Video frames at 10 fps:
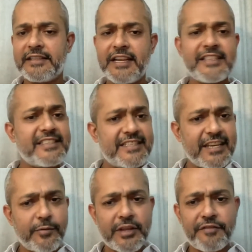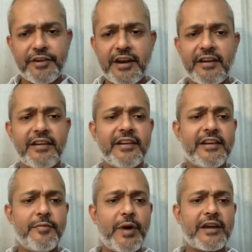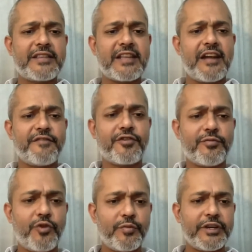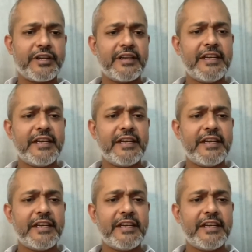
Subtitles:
Let's stick with our friend Pakistan for a moment.